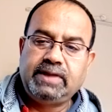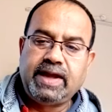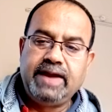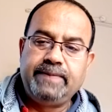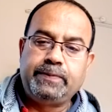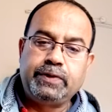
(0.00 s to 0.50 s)

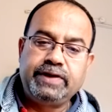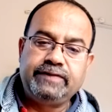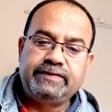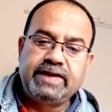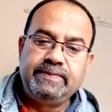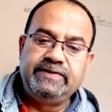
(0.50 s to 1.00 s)
and
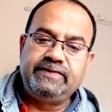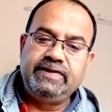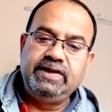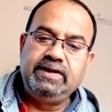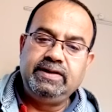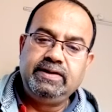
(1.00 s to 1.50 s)
progress can be
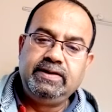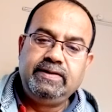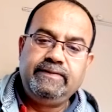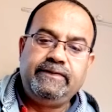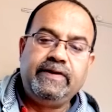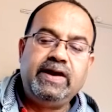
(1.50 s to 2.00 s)
seen,
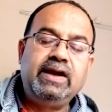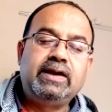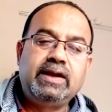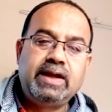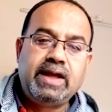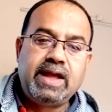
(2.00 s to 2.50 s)
felt,
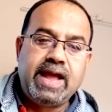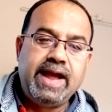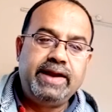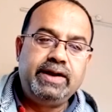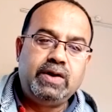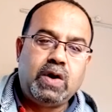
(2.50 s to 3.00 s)

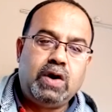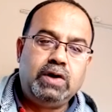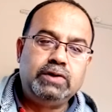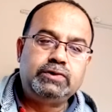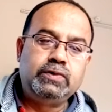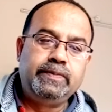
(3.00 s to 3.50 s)
and
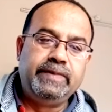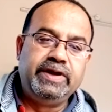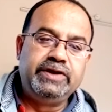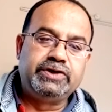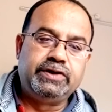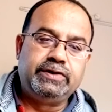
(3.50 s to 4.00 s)
also
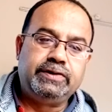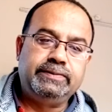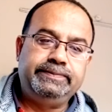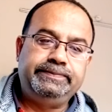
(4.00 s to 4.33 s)
measured.